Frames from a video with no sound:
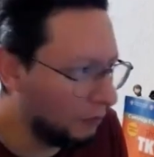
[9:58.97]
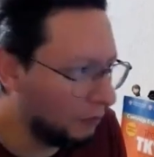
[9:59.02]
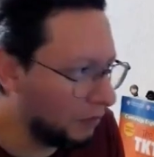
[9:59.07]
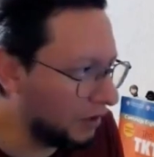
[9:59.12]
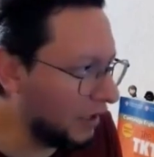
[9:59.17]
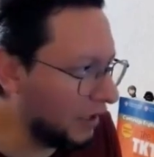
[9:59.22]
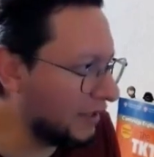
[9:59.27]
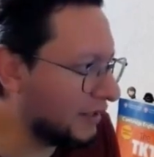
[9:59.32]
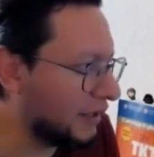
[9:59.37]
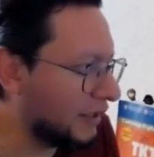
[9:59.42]

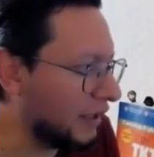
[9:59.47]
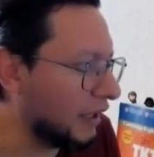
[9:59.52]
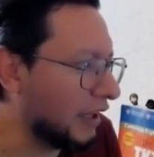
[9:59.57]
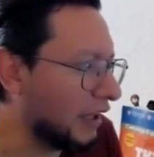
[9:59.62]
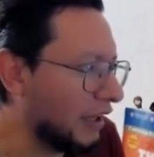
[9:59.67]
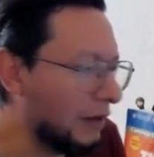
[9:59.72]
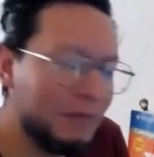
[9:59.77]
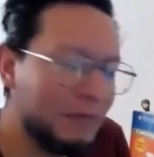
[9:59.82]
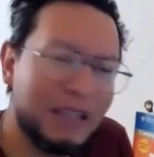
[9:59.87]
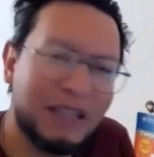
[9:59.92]
But let's
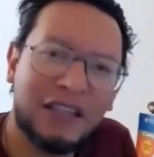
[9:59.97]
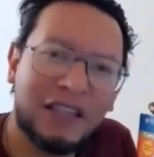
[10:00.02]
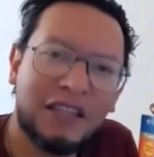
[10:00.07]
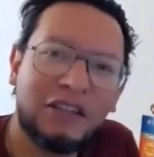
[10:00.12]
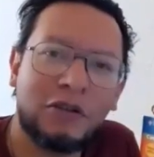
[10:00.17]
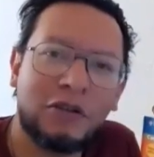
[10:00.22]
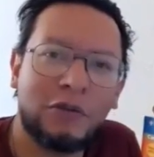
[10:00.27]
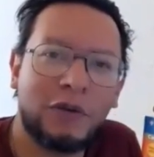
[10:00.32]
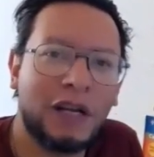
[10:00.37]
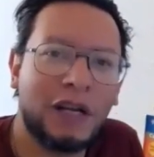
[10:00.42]
see,
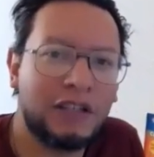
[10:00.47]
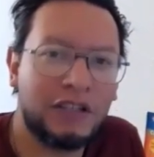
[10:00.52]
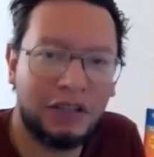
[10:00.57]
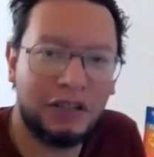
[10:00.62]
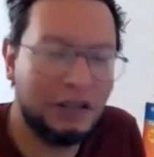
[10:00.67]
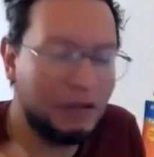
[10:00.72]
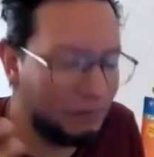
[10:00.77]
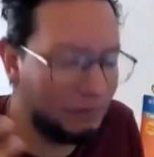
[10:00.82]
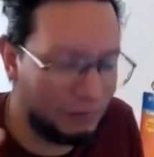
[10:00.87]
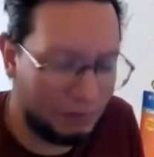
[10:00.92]
immediate
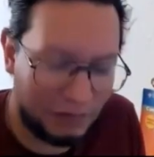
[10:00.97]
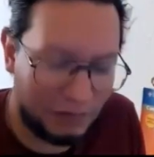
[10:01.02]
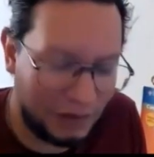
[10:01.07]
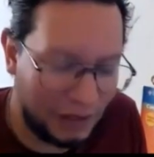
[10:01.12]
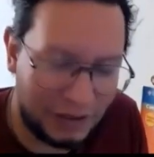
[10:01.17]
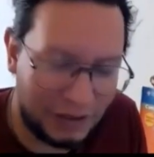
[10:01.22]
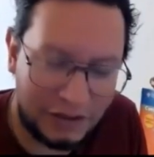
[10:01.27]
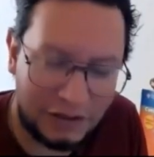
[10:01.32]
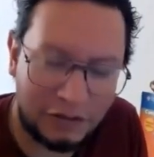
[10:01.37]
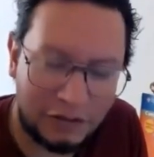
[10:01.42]
correction
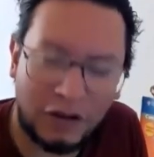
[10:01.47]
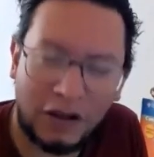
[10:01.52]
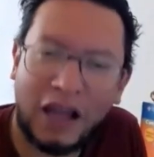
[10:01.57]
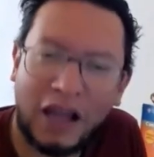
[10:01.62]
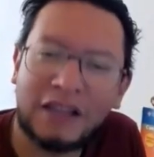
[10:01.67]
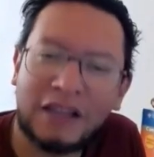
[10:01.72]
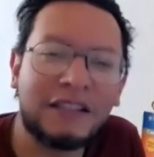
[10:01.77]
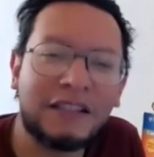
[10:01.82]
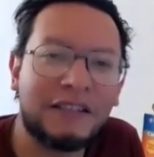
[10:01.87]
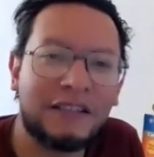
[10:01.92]
is,
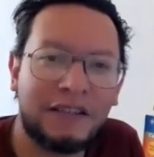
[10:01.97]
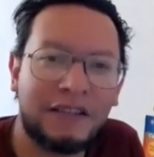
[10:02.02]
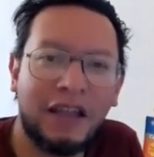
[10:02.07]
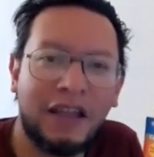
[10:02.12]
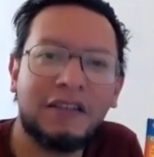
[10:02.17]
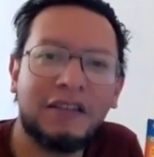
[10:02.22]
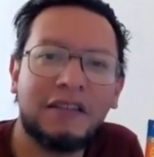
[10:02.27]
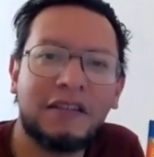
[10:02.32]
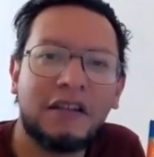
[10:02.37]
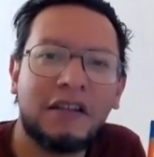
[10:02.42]
as it
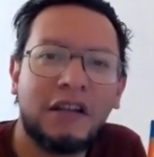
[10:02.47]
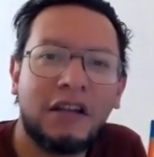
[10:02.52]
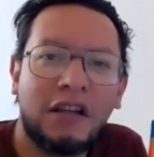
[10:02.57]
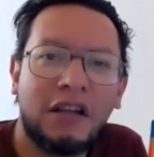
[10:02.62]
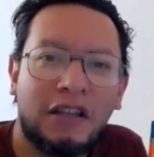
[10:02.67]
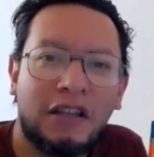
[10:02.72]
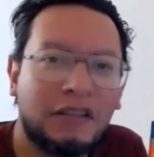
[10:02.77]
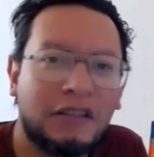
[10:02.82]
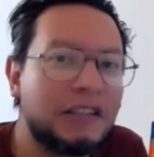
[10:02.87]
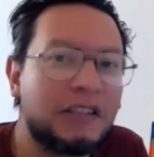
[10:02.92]
says,
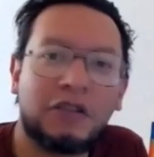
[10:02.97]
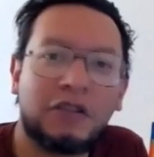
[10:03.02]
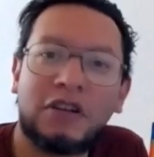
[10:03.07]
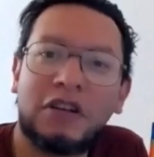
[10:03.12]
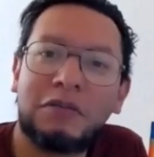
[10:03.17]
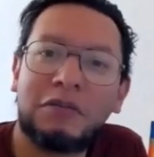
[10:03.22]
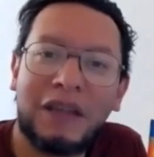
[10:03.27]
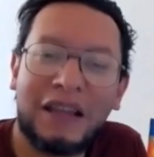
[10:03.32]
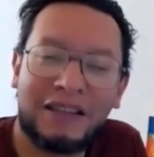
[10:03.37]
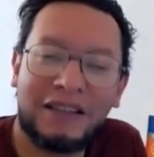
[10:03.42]
the
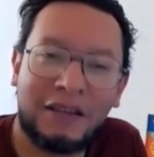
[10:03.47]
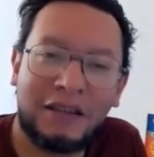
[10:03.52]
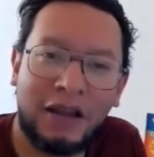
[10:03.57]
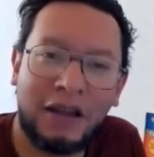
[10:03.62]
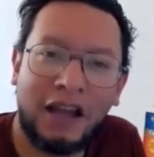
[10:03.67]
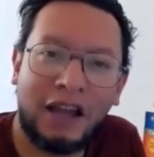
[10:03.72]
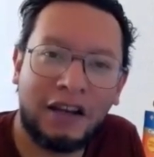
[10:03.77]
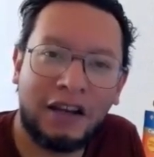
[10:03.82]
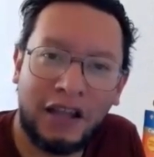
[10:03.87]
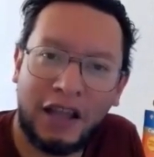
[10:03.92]
student makes
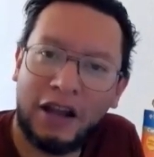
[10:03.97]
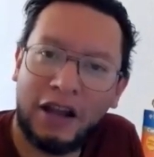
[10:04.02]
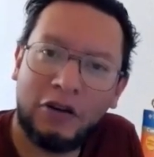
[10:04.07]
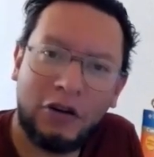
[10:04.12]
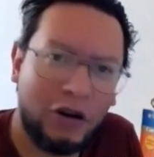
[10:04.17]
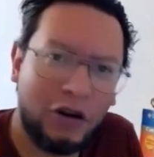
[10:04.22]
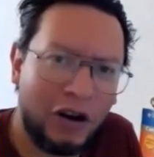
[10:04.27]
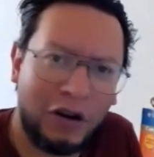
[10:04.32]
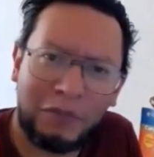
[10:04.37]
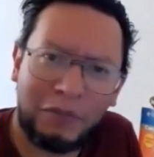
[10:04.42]
an
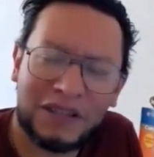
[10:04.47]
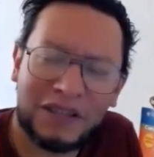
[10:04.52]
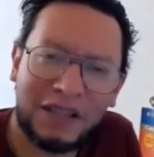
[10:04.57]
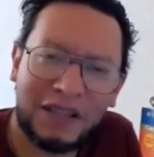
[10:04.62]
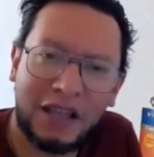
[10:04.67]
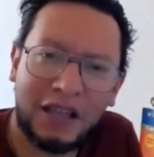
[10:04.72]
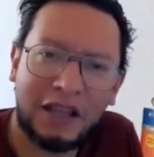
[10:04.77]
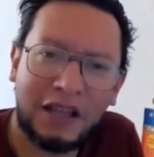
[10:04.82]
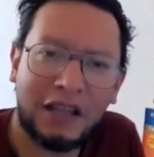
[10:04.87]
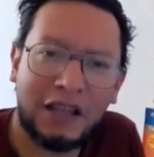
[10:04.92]
error or a
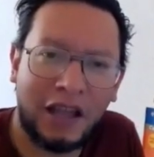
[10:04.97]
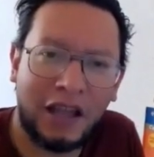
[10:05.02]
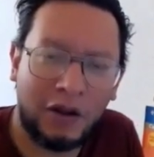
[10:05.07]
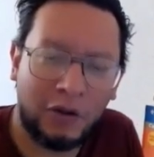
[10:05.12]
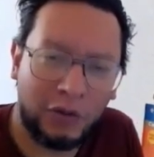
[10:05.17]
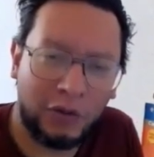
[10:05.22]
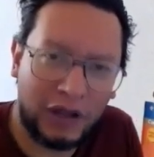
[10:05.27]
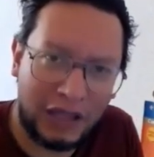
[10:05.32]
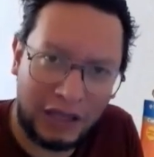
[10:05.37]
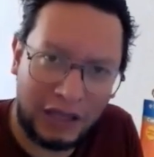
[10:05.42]
mistake,
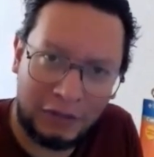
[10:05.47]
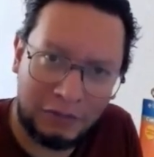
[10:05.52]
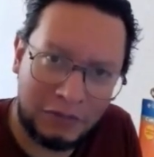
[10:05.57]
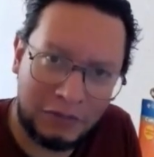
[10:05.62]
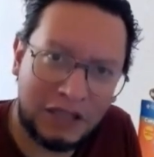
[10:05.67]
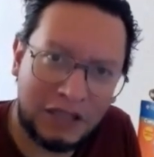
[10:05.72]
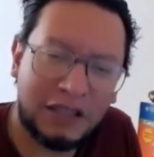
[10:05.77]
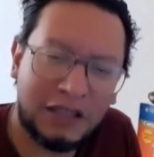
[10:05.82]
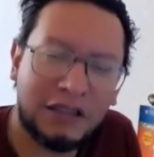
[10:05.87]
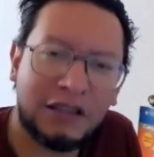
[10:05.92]
and we
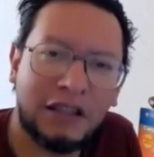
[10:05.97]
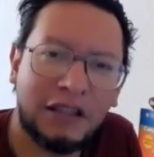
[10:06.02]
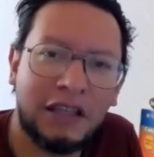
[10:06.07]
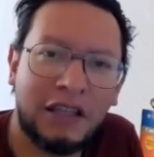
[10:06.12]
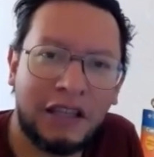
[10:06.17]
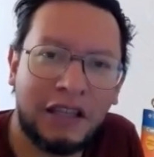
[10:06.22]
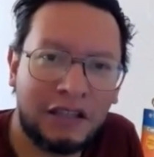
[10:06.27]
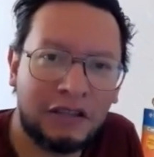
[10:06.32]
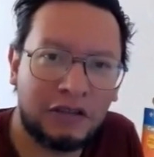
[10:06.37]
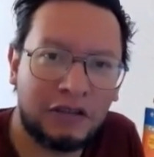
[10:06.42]

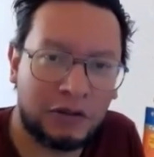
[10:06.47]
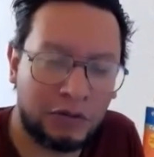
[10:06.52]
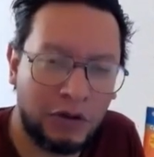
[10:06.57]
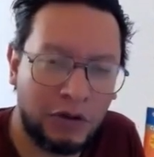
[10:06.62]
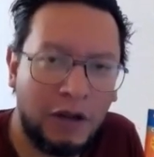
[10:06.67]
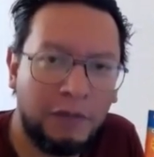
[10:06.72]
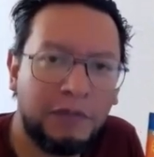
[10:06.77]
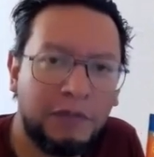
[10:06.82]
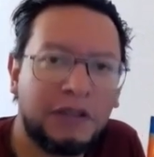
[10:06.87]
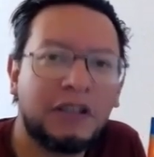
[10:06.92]
immediately
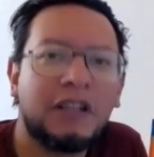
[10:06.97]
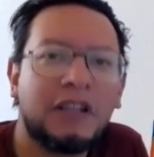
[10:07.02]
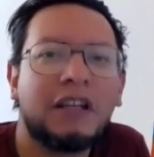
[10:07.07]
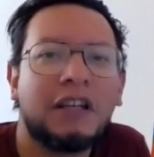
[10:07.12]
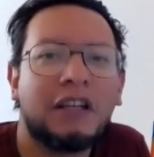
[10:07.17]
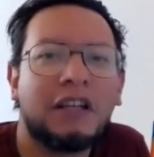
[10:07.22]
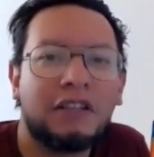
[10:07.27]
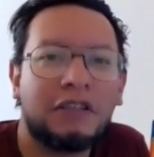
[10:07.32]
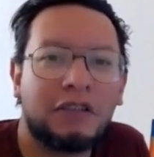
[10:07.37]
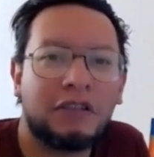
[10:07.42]
interrupt
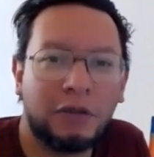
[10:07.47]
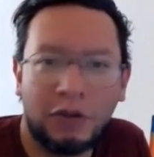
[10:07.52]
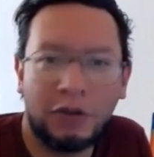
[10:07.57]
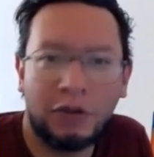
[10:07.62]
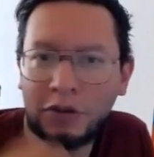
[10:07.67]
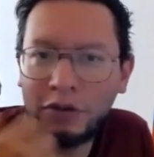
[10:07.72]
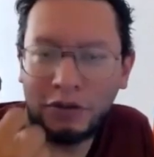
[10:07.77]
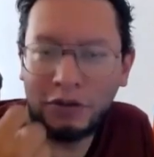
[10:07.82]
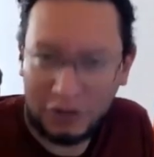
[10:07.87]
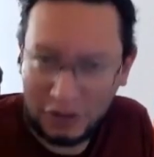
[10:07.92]

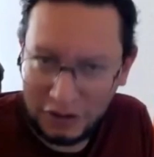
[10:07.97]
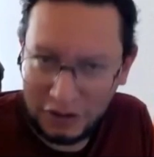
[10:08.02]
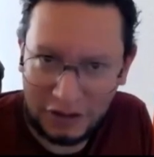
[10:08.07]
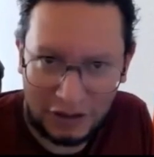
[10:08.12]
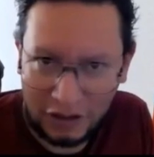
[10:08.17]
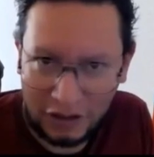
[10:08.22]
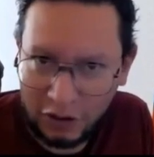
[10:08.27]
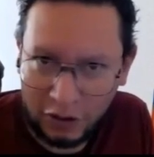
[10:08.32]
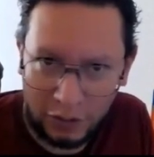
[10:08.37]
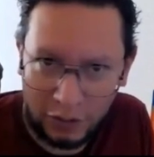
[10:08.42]
to
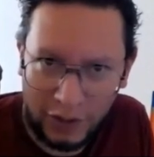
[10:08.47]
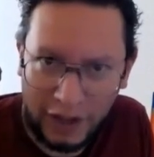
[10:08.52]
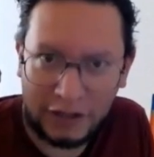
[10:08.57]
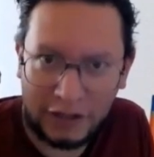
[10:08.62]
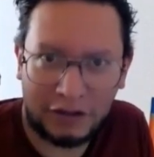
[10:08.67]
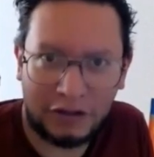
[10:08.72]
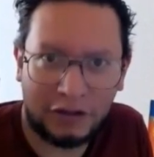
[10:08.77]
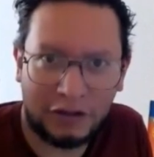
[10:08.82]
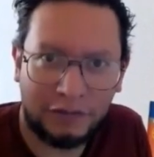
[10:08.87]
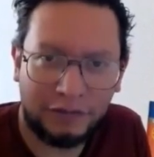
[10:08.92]

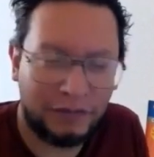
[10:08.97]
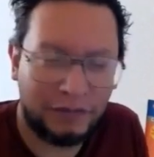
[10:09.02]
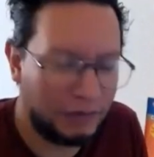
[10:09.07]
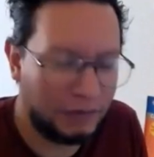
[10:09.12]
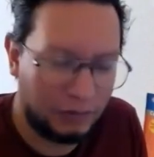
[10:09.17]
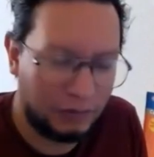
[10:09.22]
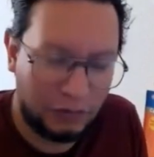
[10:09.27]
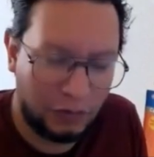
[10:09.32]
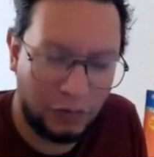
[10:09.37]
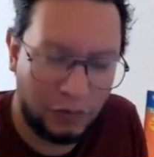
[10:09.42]
correct
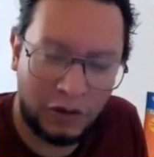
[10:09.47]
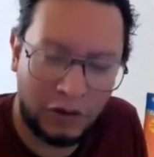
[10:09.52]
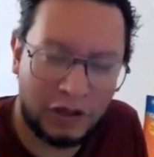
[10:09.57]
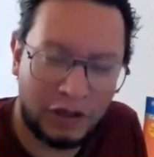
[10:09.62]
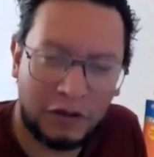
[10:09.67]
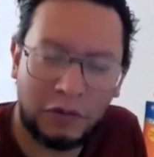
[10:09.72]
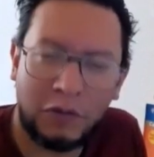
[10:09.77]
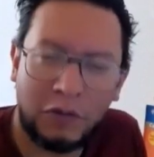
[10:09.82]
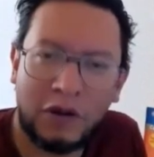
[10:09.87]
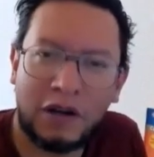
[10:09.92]

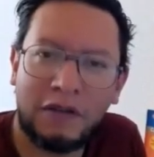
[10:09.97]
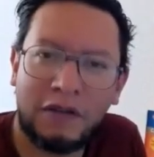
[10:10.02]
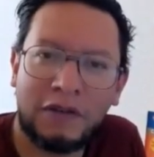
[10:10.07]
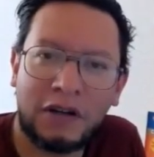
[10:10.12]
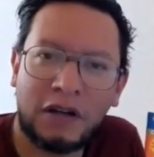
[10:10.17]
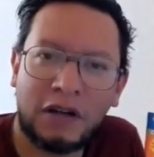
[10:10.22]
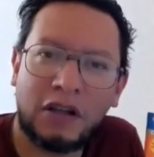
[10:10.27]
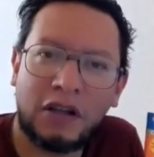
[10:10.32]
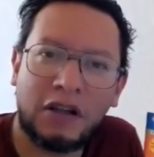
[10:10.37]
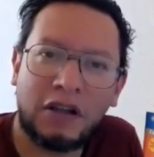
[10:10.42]
with
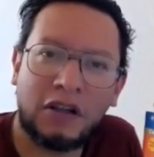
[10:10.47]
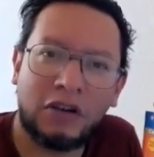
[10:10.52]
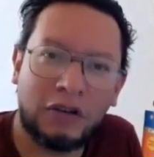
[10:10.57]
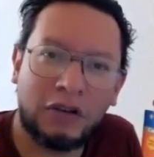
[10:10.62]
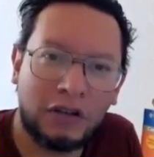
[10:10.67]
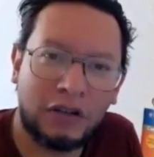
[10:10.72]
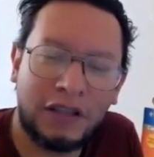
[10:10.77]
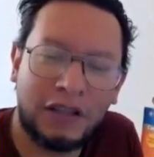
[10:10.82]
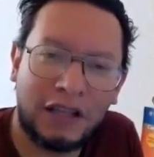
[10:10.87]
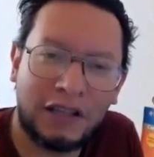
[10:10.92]
whatever
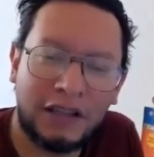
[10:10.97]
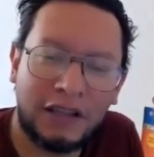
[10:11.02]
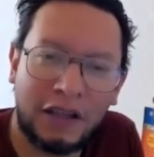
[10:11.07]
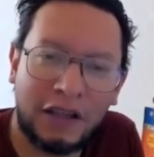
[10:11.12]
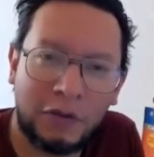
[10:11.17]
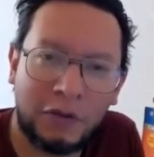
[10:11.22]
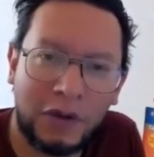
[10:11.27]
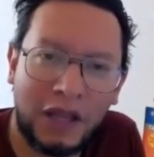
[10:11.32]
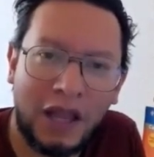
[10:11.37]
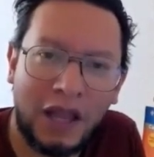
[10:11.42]

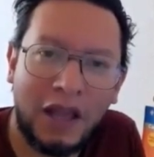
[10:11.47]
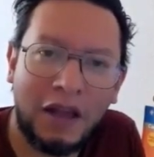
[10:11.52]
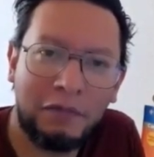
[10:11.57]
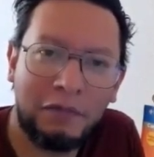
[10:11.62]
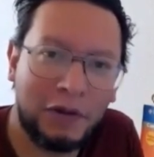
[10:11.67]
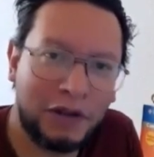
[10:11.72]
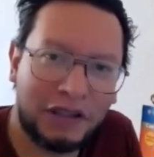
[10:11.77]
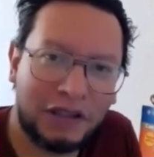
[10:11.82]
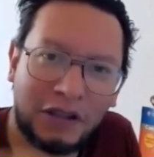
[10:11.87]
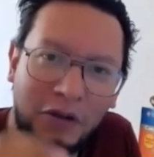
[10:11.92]
technique we
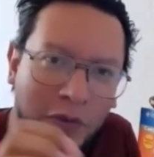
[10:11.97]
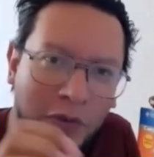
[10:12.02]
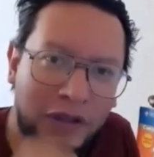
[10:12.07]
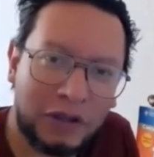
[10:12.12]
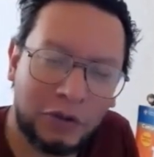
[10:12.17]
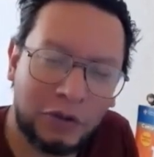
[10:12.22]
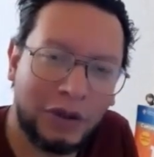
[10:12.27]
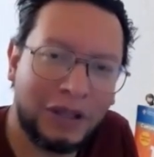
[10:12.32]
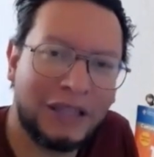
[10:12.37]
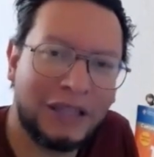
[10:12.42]
have, but we
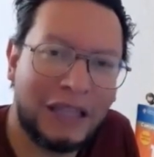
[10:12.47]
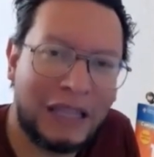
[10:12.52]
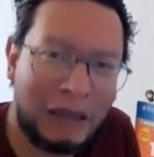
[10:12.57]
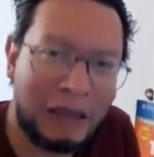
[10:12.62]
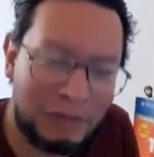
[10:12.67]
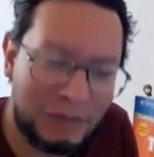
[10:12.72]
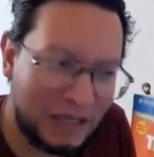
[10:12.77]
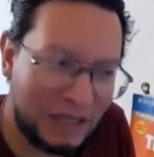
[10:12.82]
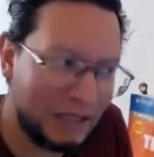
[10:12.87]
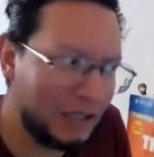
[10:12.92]
do it
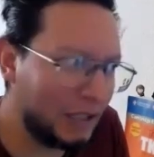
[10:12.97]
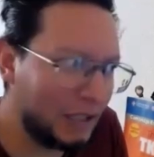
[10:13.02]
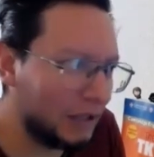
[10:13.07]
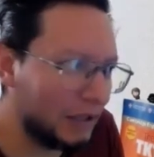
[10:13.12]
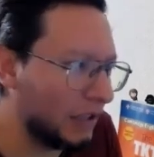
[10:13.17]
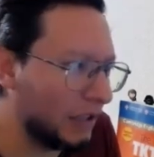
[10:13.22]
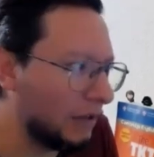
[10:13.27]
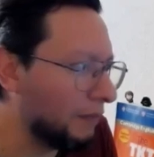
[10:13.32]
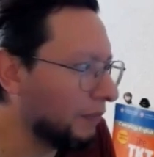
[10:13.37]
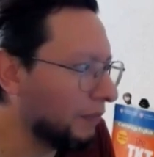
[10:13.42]

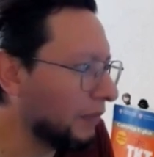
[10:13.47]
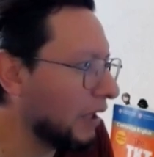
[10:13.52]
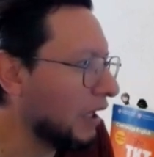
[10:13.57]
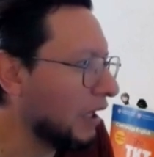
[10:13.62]
immediately.